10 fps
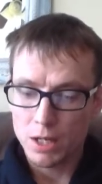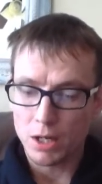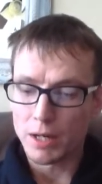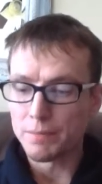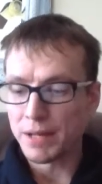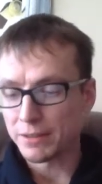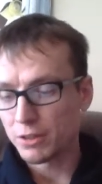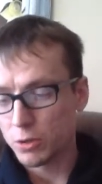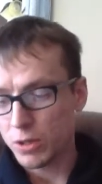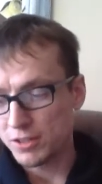All right, back to
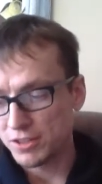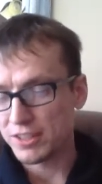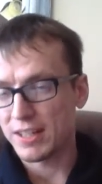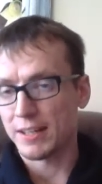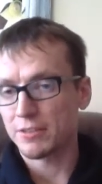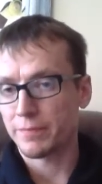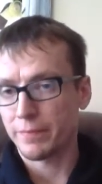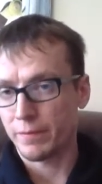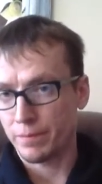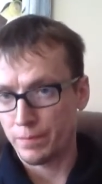the questions that I asked
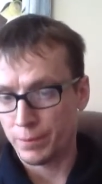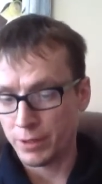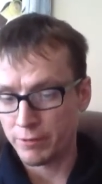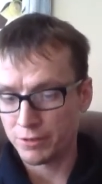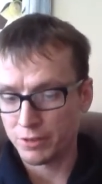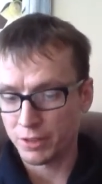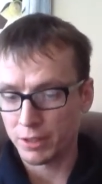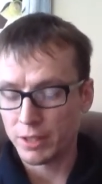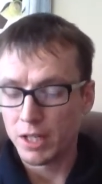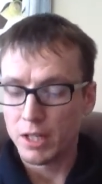
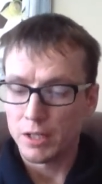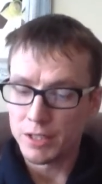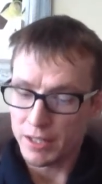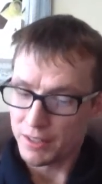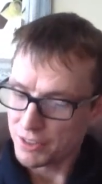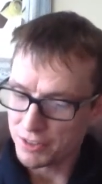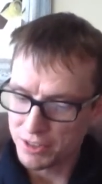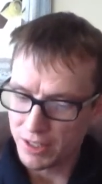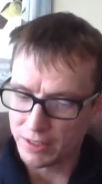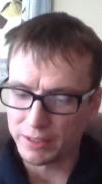previously. Not
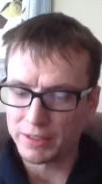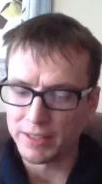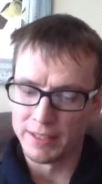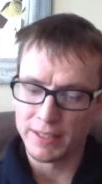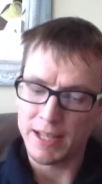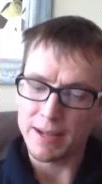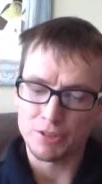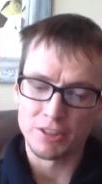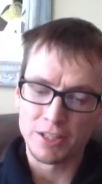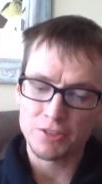necessarily. The
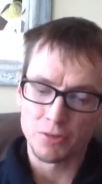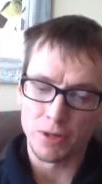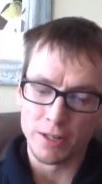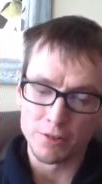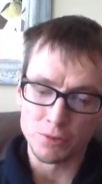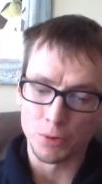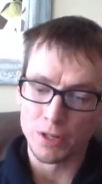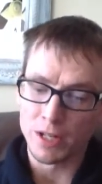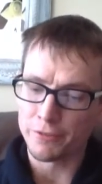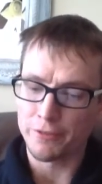encapsulation rates were
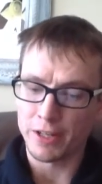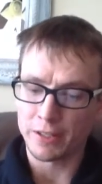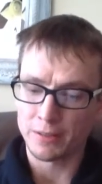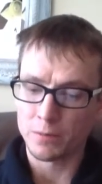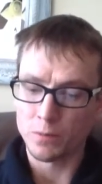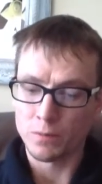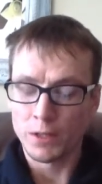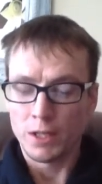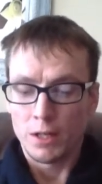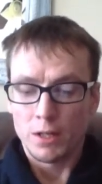not affected.
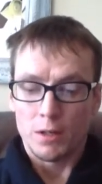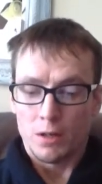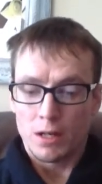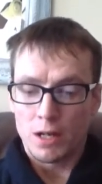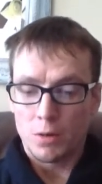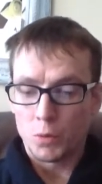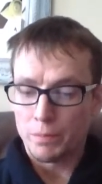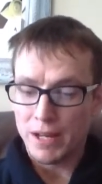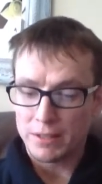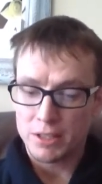
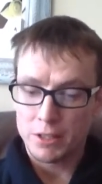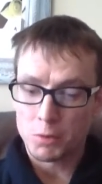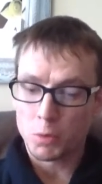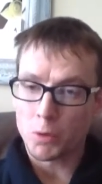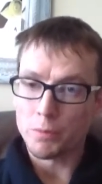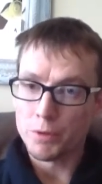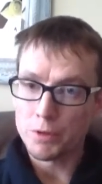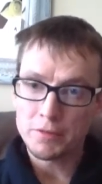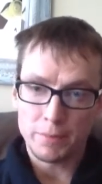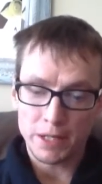When bacteria were
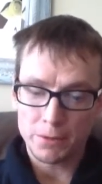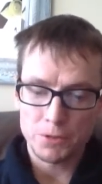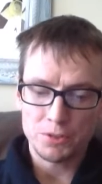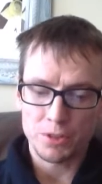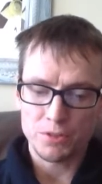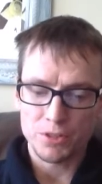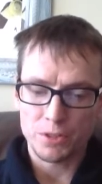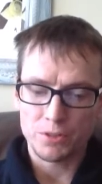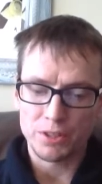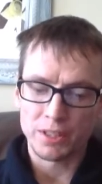removed by the
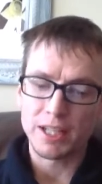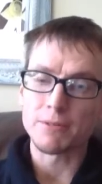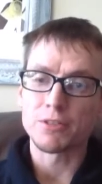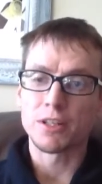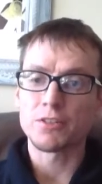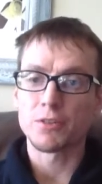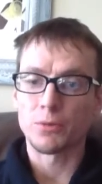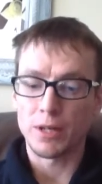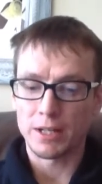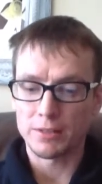researchers,
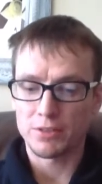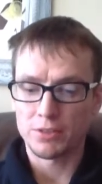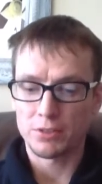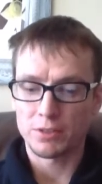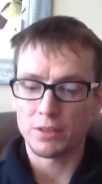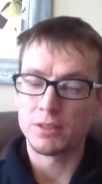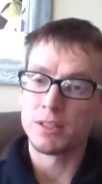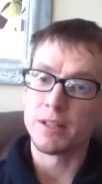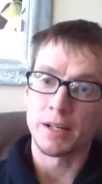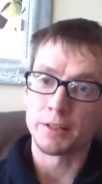encapsulation rates
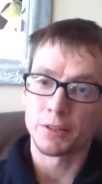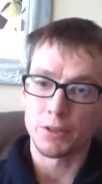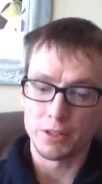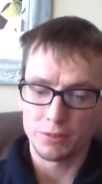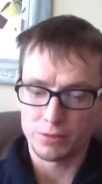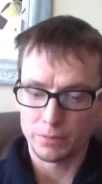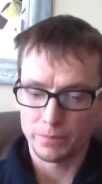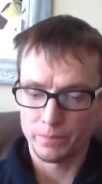did not increase,